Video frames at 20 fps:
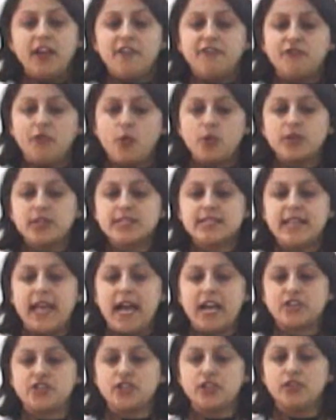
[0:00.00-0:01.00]
focused
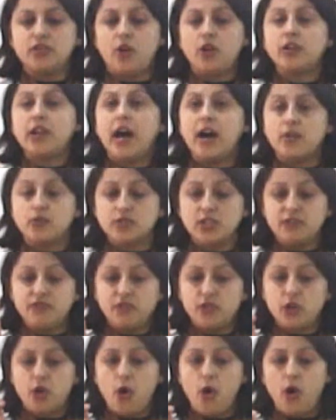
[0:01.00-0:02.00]
action on housing
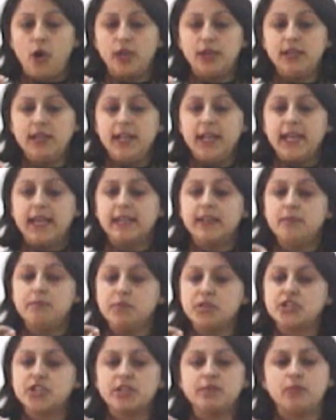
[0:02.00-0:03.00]
for all in a
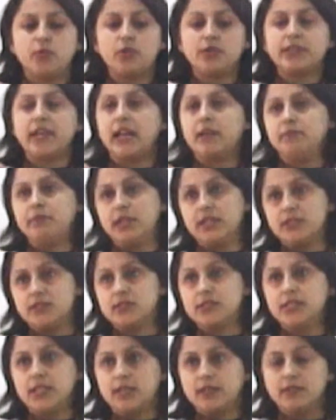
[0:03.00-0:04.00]
mission mode can be
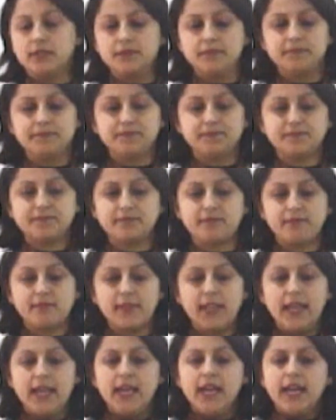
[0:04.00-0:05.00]
undertaken.
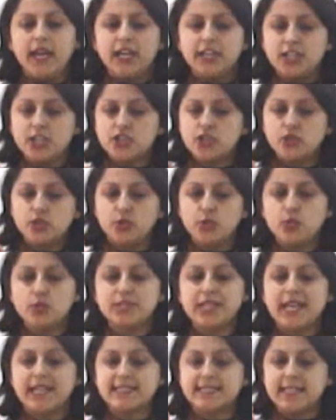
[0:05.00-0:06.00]
India should
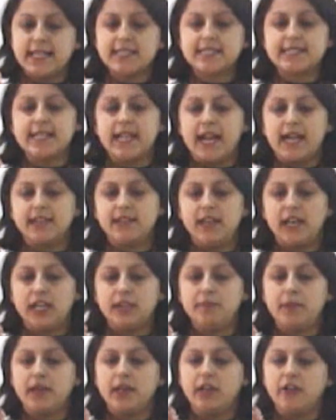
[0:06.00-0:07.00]
use excess land
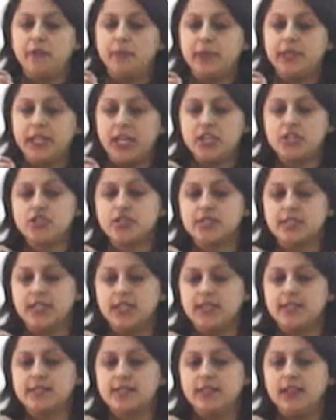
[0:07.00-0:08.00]
held by government
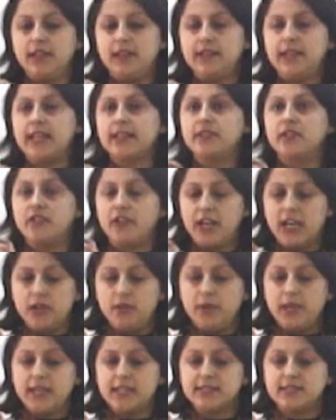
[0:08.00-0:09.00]
agencies like the
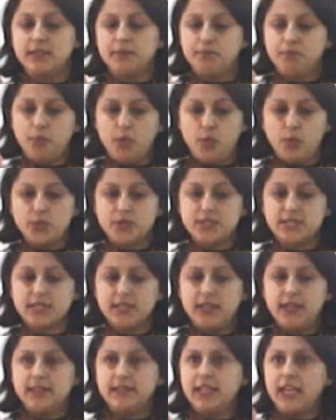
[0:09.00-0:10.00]
railways, the ports,
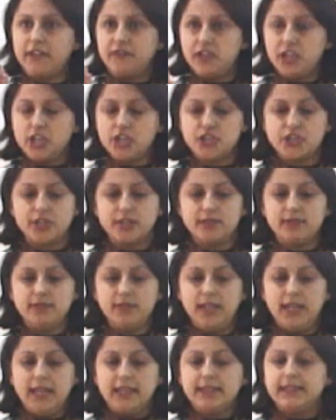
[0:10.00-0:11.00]
the
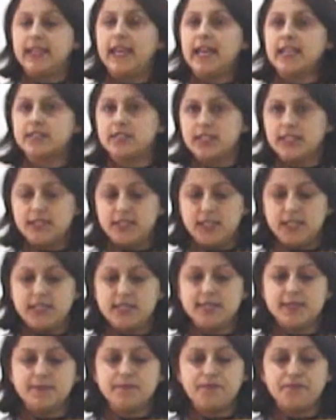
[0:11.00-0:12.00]
aviation, the
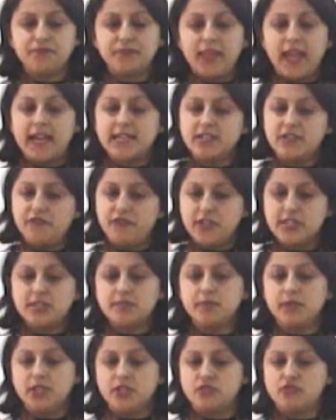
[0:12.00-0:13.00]
SCGs, and
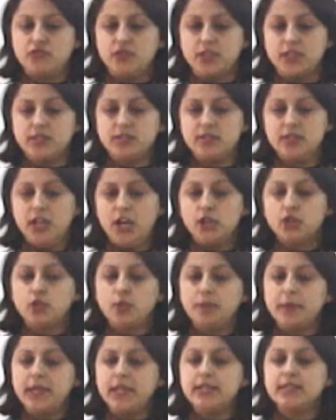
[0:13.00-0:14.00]
defense ministries to
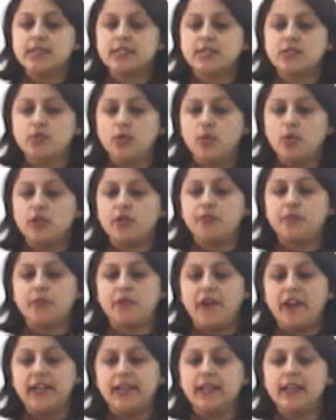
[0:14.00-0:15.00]
meet its goal of
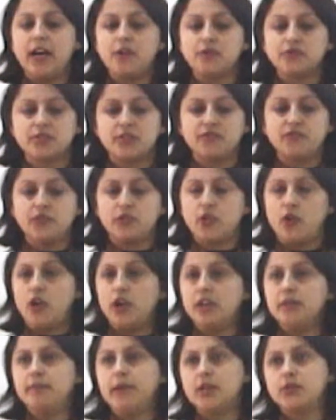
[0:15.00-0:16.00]
providing housing for
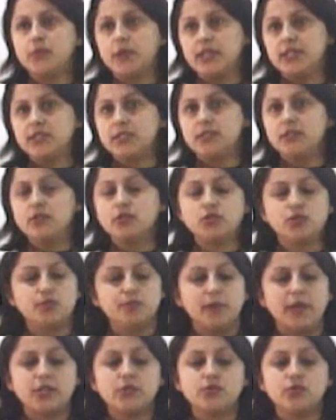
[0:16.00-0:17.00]
all by
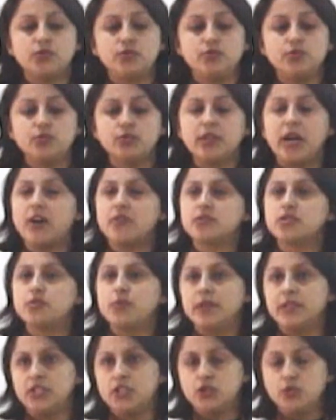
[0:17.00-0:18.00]

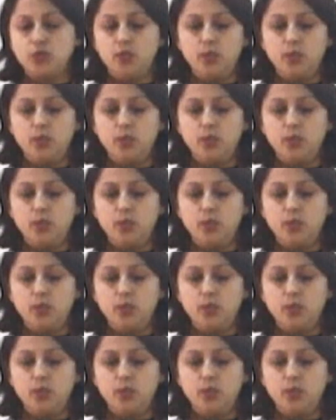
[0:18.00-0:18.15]
2022.